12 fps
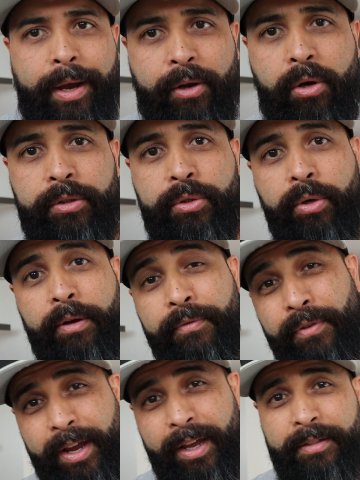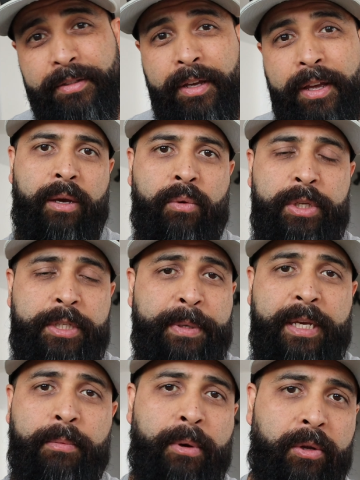I go to a friend, we
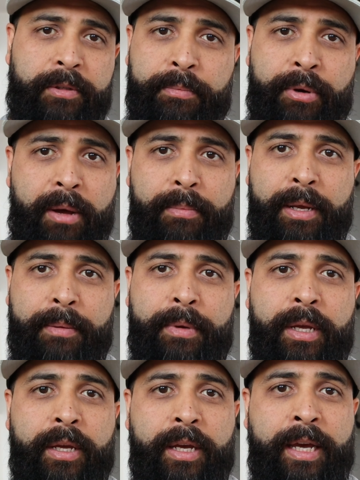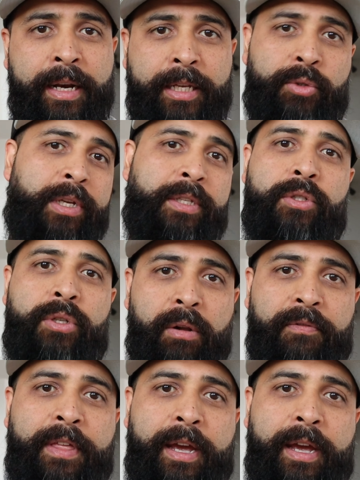speak about the problem and I try to solve